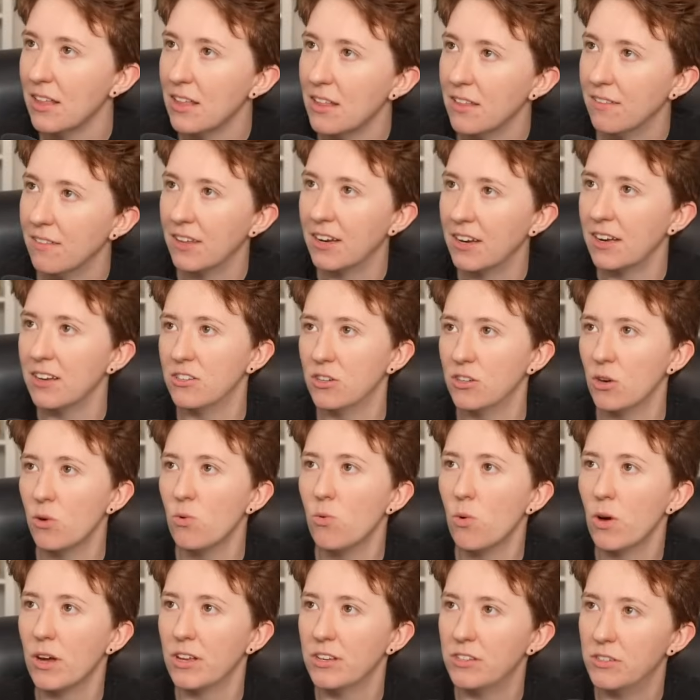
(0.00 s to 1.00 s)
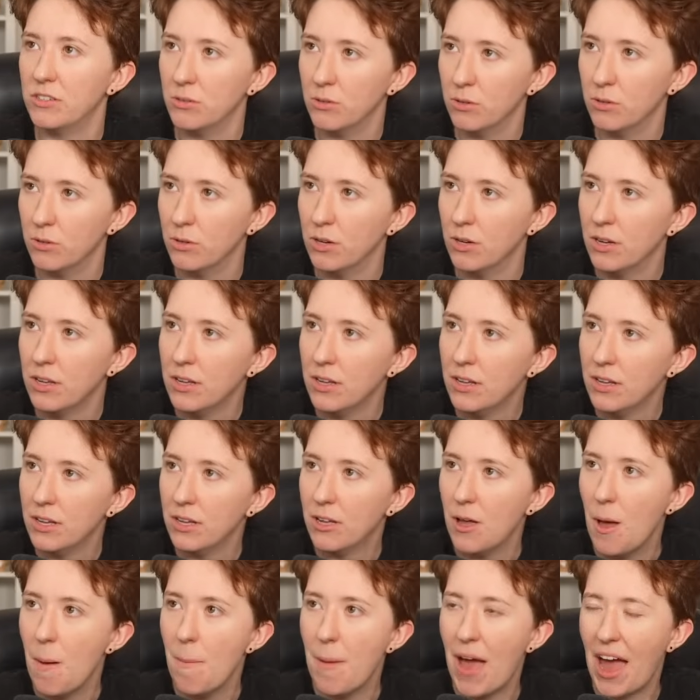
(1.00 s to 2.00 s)
that I don't want to
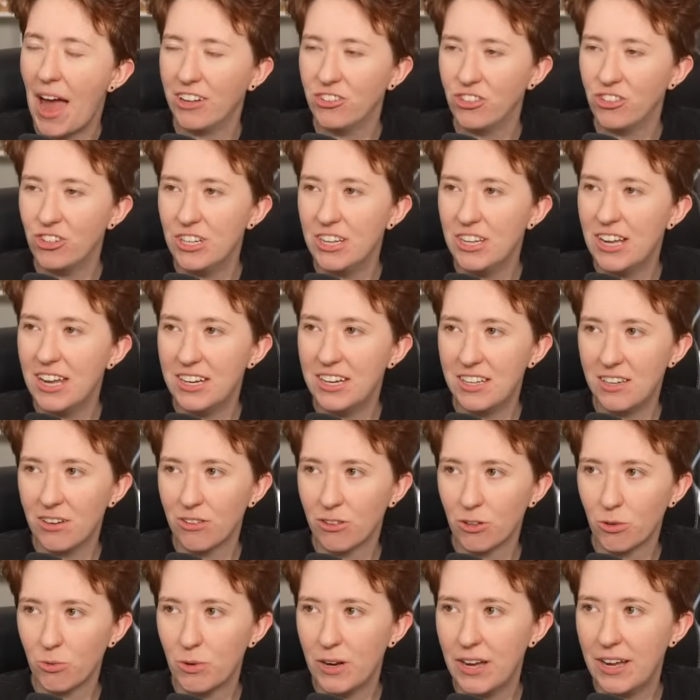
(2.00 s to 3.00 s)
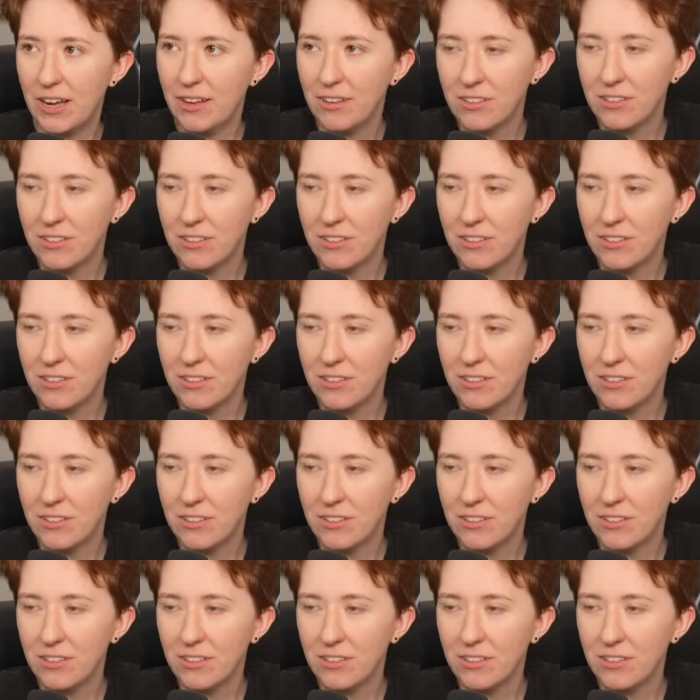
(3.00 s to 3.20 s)
imagine it any other way.